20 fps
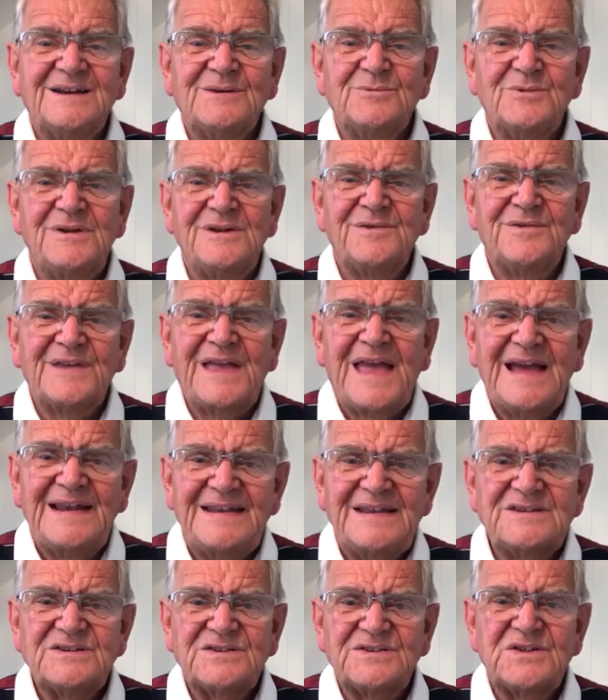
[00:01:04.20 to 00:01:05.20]
we'll get
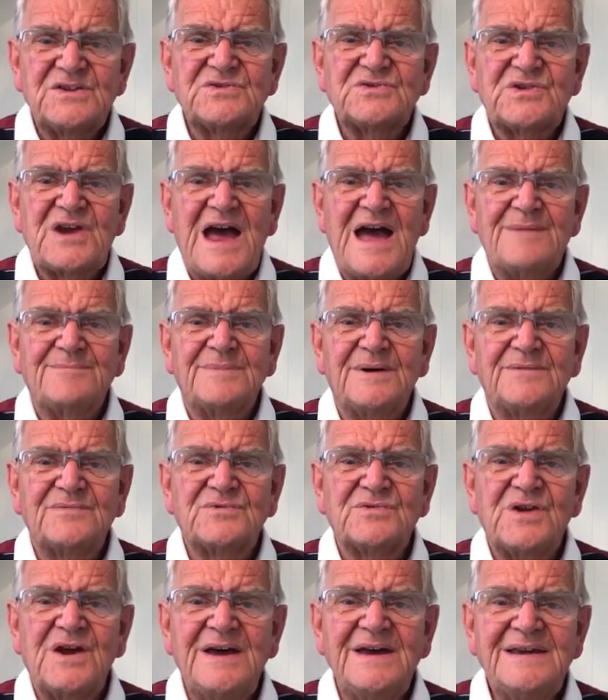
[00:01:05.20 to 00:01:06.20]
into the trap of
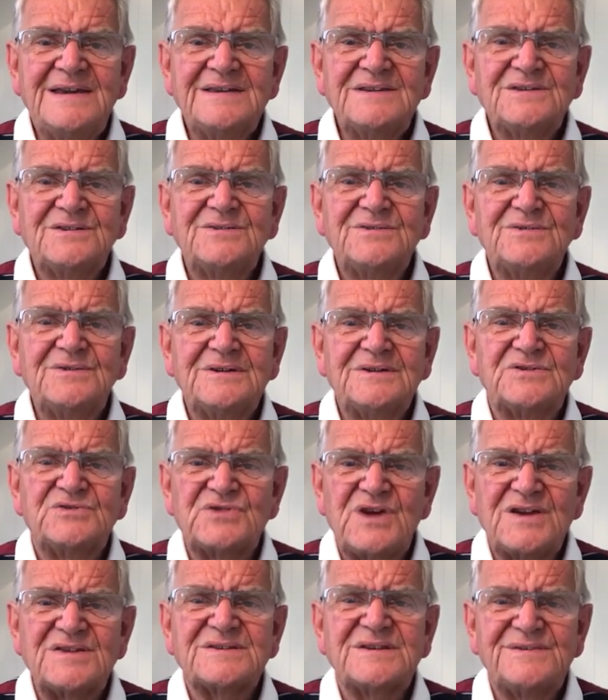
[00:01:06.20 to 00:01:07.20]
trying to
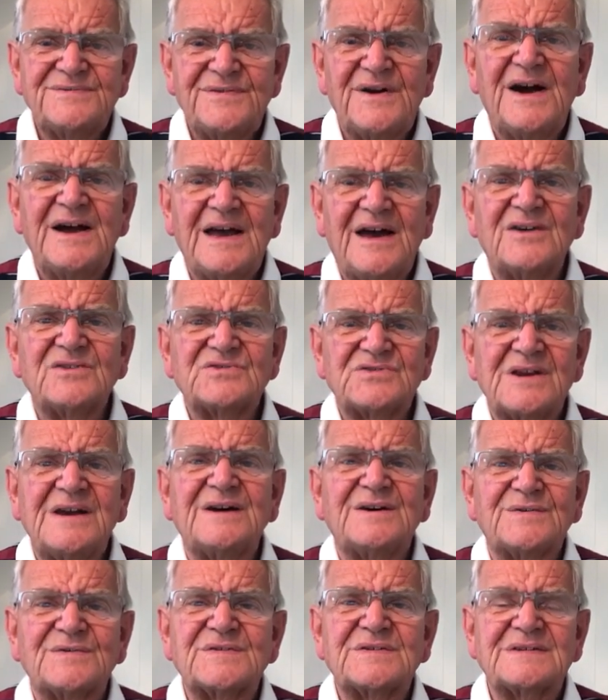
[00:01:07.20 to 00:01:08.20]
justify
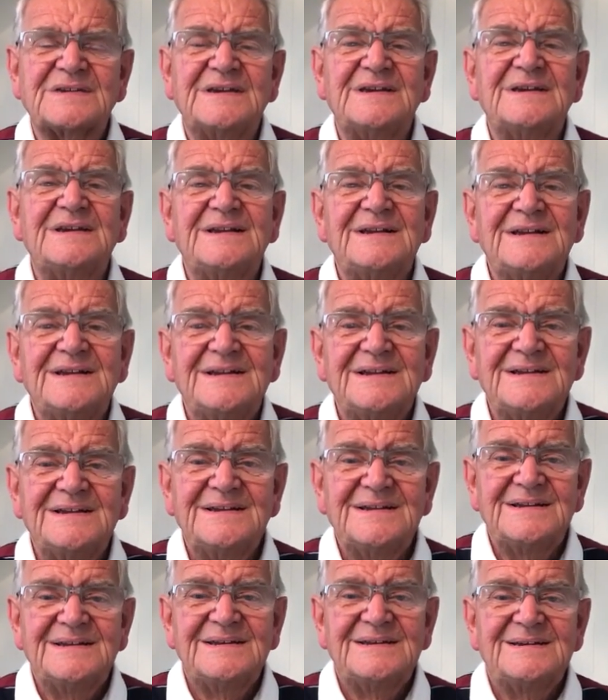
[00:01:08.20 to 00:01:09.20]
ourselves.
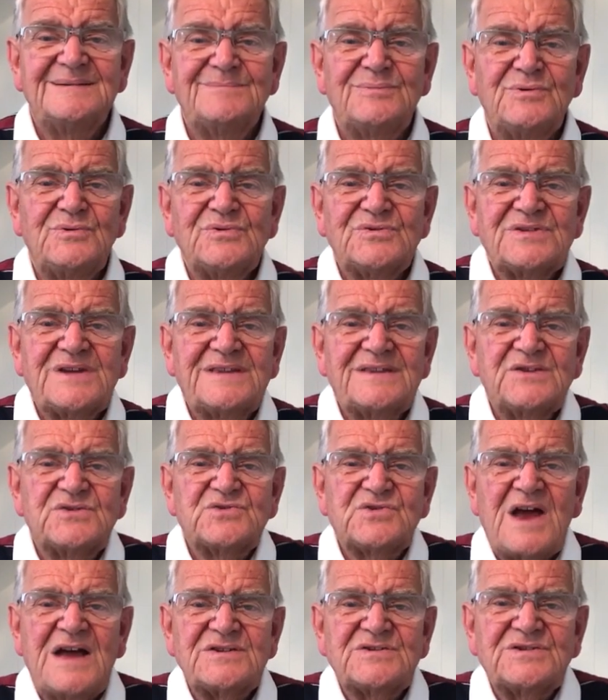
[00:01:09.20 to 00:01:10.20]
Paul said the
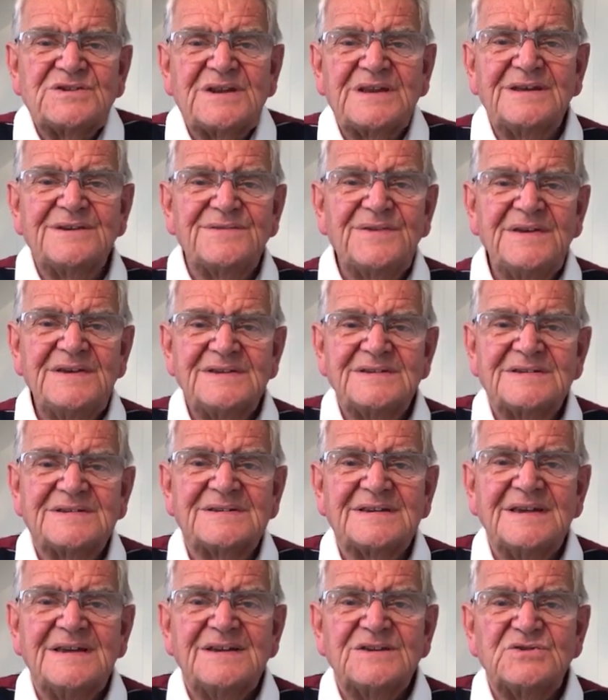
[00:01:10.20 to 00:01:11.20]
tragedy of
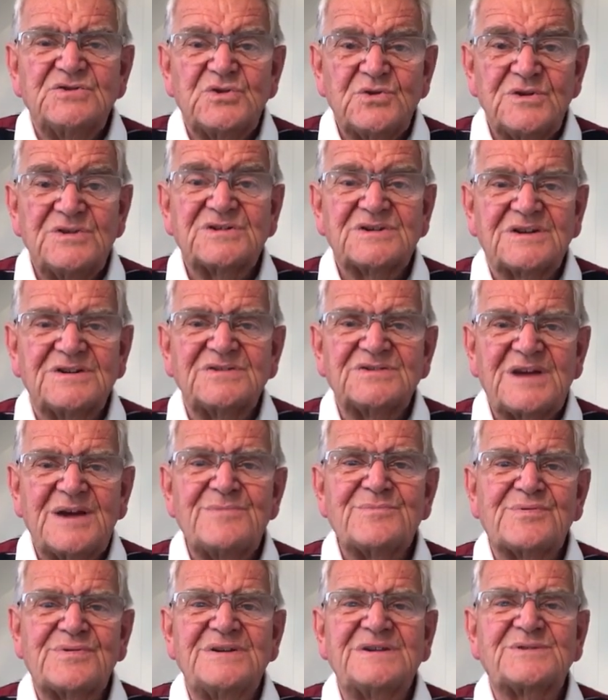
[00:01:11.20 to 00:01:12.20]
his Jewish
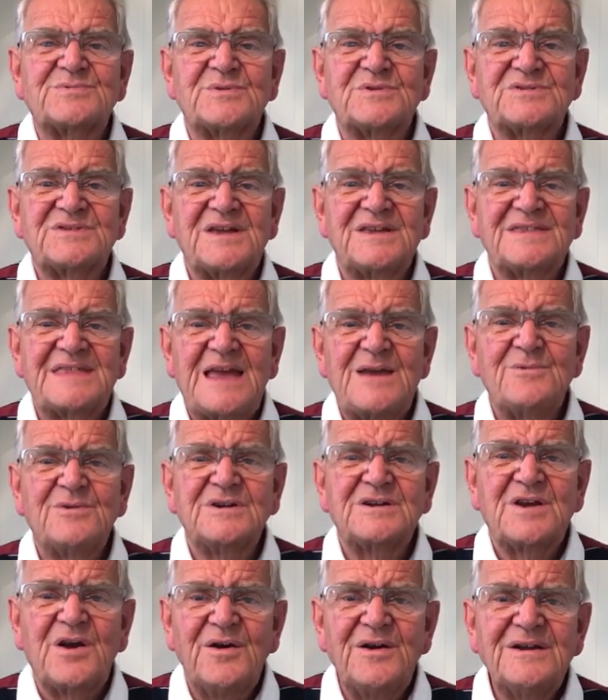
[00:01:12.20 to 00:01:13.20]
contemporaries was that they
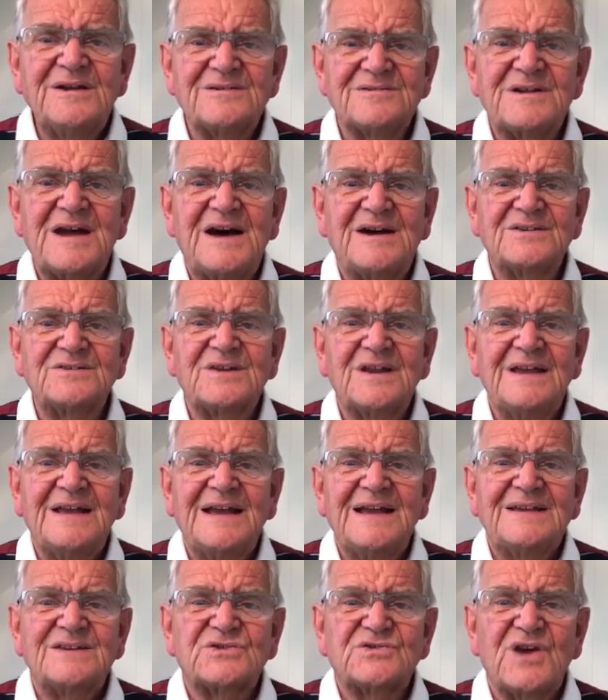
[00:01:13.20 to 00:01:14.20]
were going around
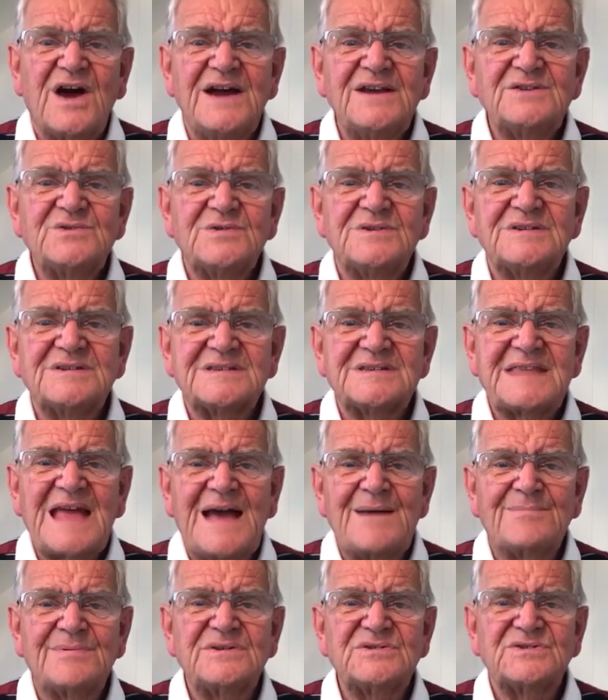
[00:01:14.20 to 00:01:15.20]
trying to
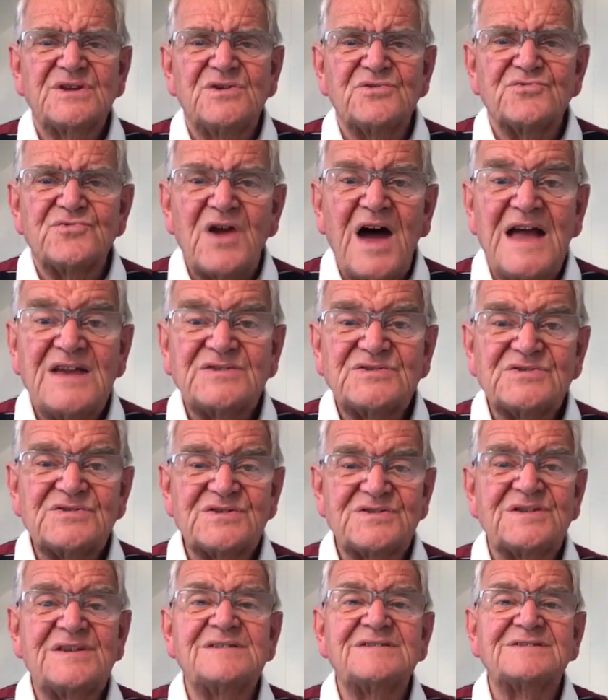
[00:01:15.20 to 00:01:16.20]
establish a
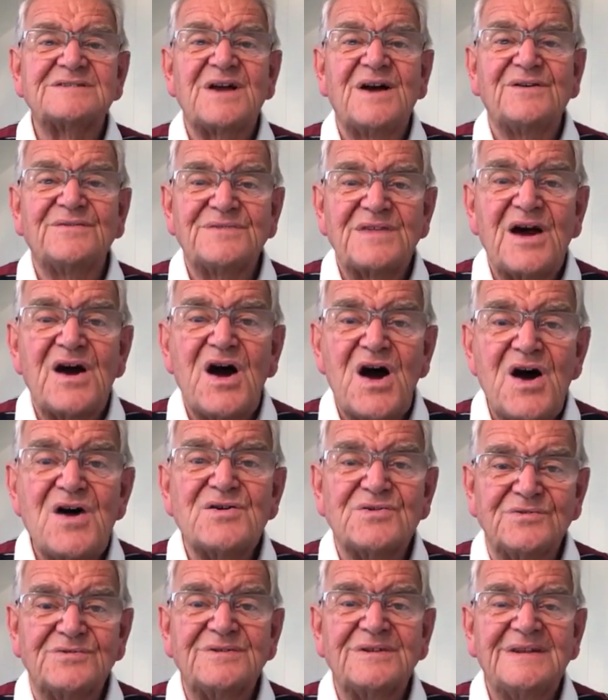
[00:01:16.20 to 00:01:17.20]
righteousness of their
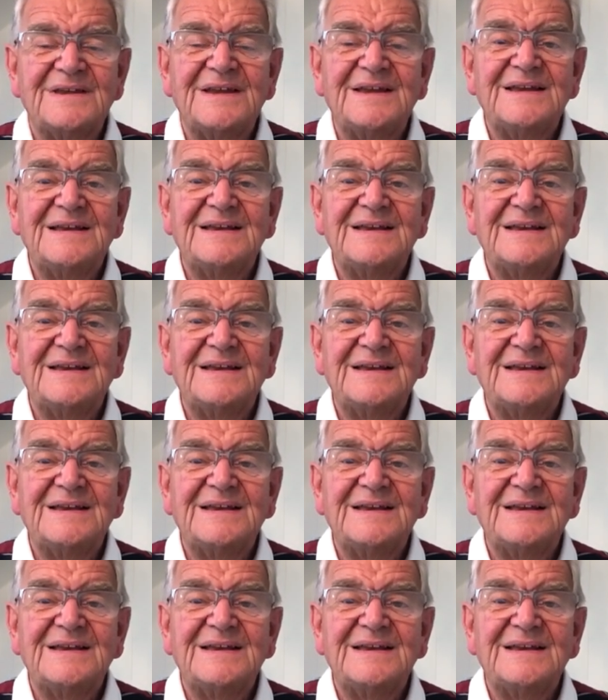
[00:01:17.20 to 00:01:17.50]
own